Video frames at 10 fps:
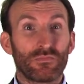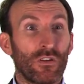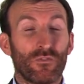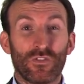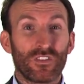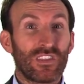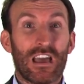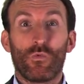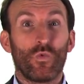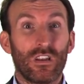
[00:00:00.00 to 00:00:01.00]
but in front of
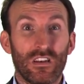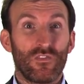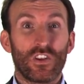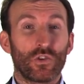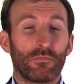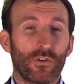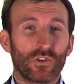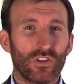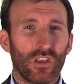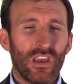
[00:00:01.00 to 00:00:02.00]
that one individual
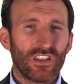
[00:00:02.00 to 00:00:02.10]
person.